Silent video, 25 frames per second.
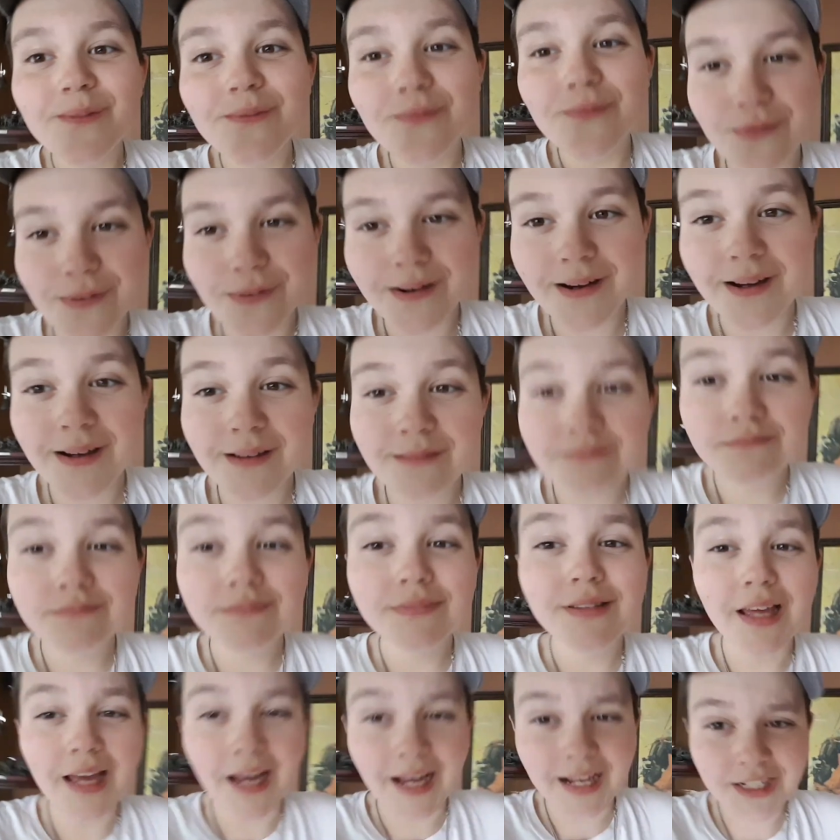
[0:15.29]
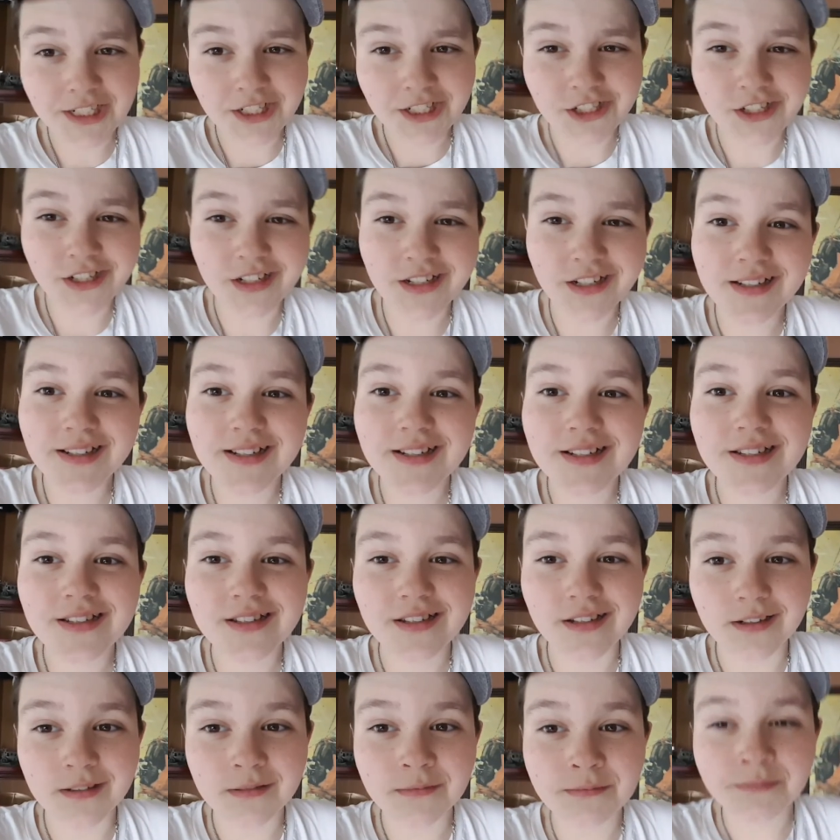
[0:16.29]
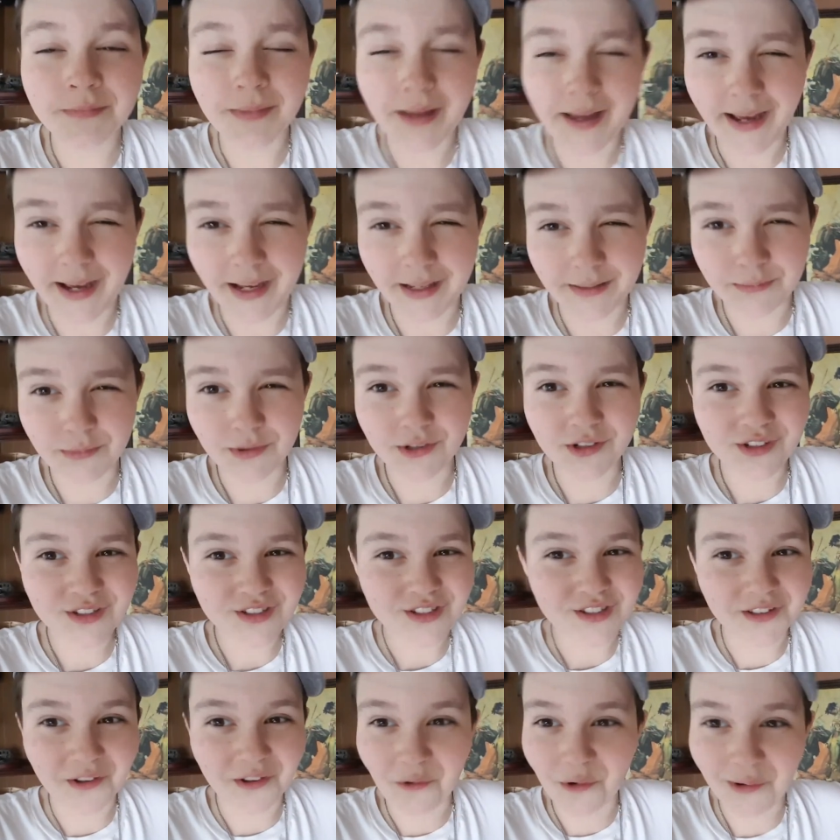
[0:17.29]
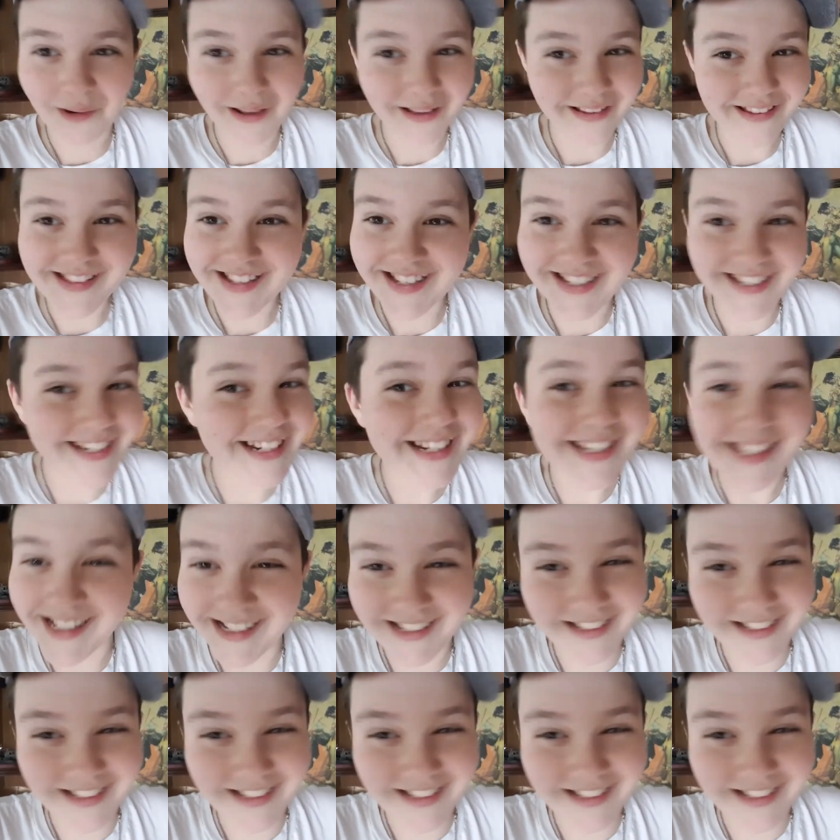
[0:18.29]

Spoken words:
from catching some animals, so let's get